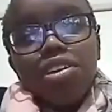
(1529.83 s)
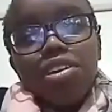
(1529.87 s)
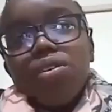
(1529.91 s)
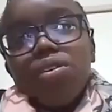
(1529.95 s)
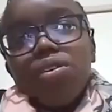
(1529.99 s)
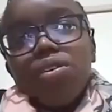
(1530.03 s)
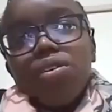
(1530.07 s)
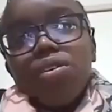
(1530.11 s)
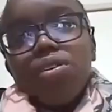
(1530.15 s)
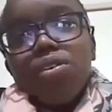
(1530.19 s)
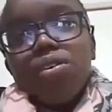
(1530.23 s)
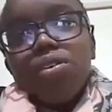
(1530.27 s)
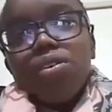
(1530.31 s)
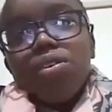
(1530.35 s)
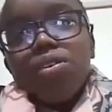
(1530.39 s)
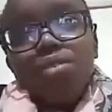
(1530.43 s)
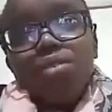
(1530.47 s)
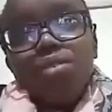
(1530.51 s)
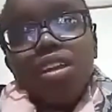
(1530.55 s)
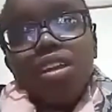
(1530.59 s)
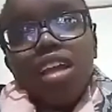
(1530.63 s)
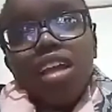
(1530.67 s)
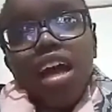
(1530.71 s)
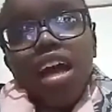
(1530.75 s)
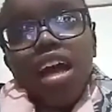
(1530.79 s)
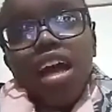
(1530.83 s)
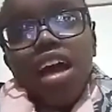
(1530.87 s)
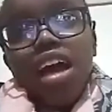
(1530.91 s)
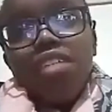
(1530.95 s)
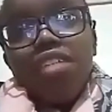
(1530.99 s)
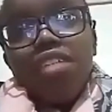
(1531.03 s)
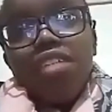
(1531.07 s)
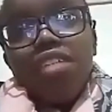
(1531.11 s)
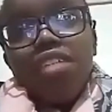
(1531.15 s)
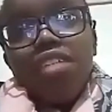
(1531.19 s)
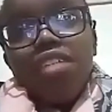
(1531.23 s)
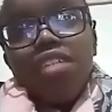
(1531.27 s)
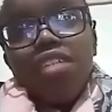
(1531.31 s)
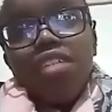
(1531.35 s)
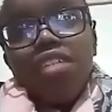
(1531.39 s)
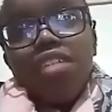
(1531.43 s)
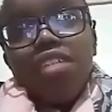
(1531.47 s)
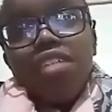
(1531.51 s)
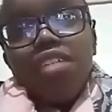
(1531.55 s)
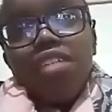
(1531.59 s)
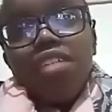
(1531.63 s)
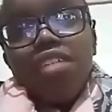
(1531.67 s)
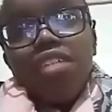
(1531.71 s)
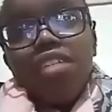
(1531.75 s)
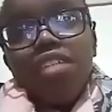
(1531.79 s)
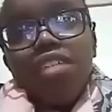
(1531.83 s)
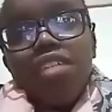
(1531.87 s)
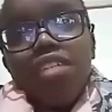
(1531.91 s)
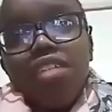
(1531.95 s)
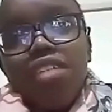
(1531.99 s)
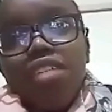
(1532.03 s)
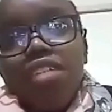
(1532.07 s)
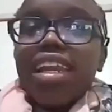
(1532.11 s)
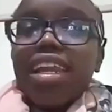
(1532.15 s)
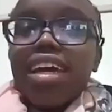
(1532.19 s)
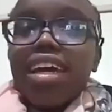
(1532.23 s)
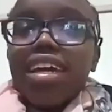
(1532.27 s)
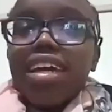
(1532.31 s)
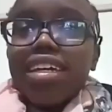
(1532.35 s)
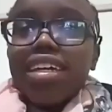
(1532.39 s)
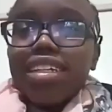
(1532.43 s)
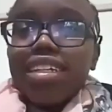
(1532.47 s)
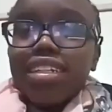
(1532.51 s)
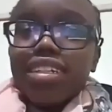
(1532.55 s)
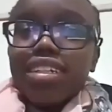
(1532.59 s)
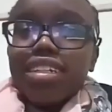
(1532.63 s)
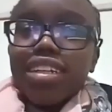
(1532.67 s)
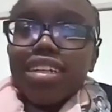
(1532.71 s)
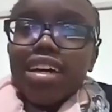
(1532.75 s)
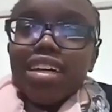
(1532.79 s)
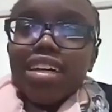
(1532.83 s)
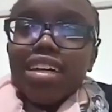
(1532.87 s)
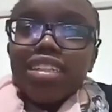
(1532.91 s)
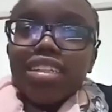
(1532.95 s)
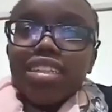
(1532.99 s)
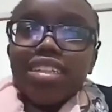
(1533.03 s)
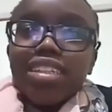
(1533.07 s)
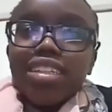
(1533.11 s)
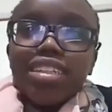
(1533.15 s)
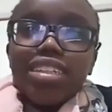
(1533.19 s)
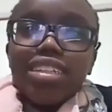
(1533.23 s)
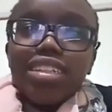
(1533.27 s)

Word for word: closing song, we'll have Noel, Kyla, and Matt.